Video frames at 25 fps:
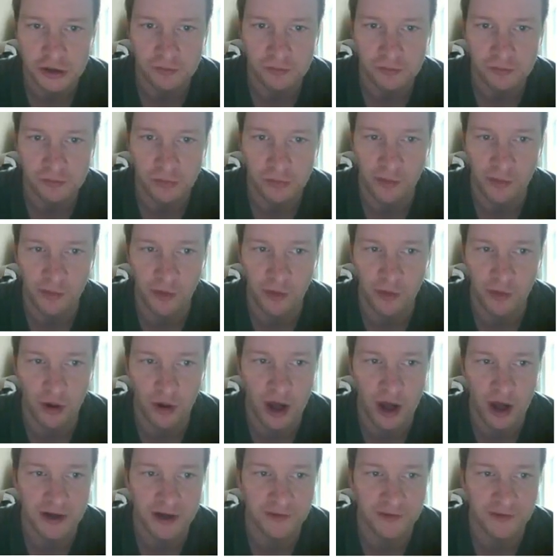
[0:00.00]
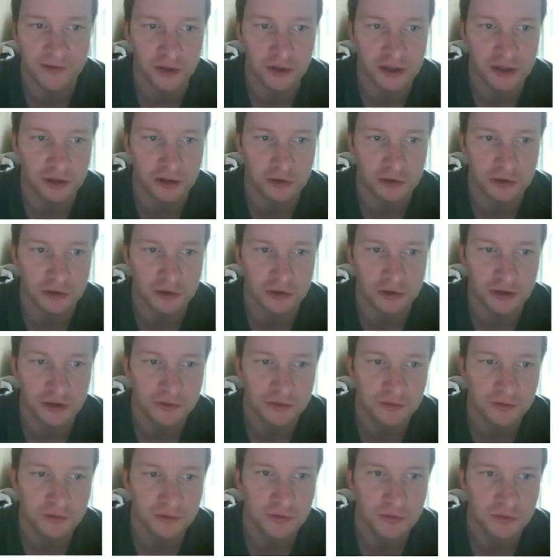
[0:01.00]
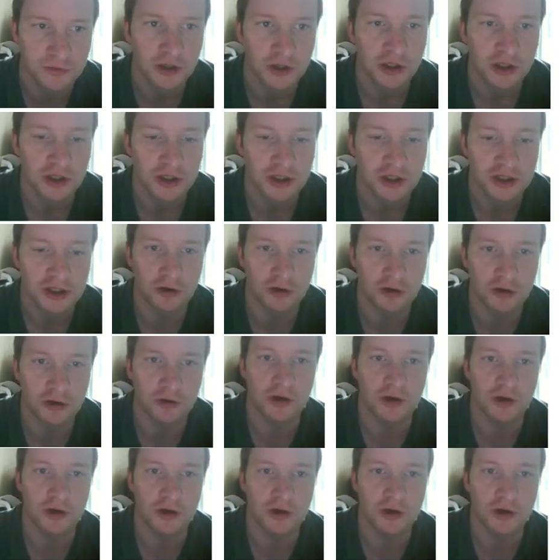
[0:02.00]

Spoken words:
bring up a lot of different shirts. So